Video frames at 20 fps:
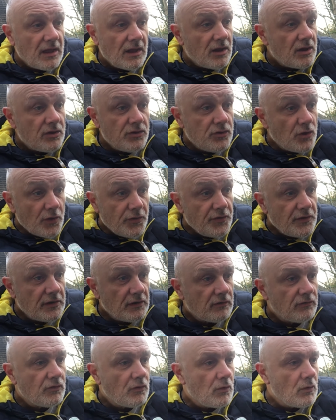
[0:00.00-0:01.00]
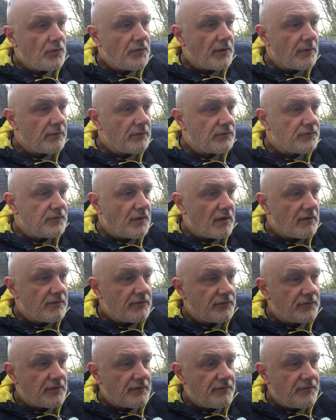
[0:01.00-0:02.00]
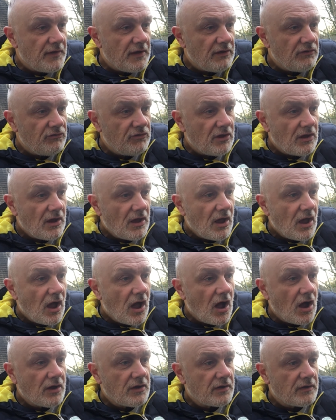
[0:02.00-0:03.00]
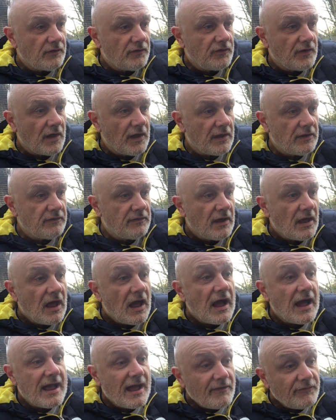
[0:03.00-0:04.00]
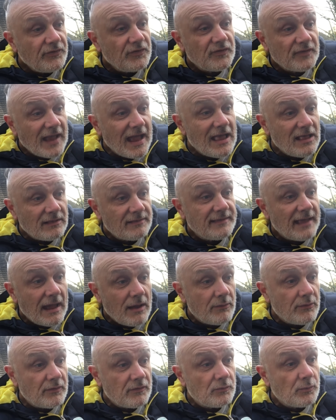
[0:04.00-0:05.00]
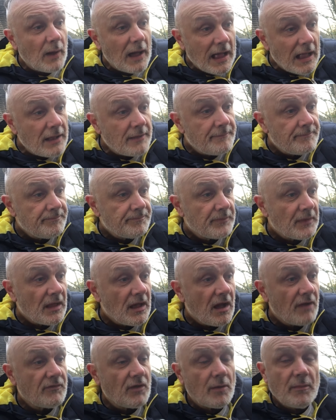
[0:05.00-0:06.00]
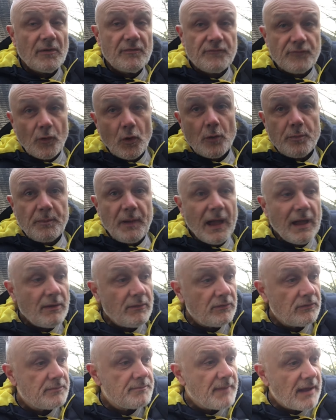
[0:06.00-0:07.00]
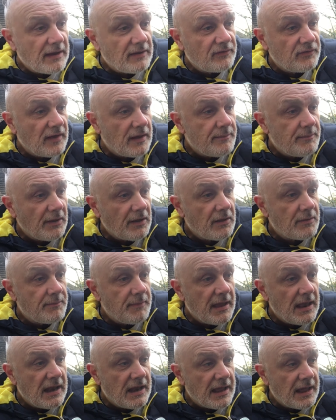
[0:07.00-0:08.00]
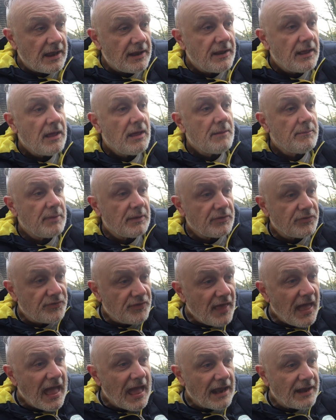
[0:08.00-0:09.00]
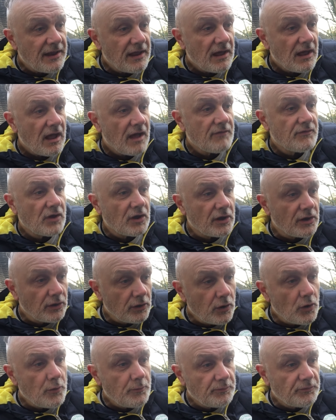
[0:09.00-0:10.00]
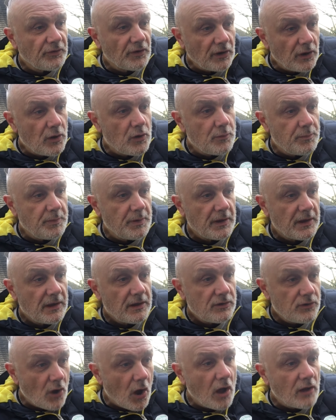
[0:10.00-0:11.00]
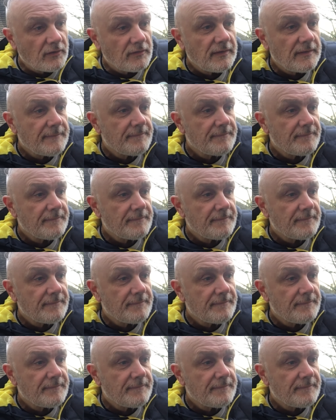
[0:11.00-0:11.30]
Nothing at all though as far as the fish are concerned. I have scaled down as well. I've got my four pound Maxima Chameleon, but then I've got a loop to loop knot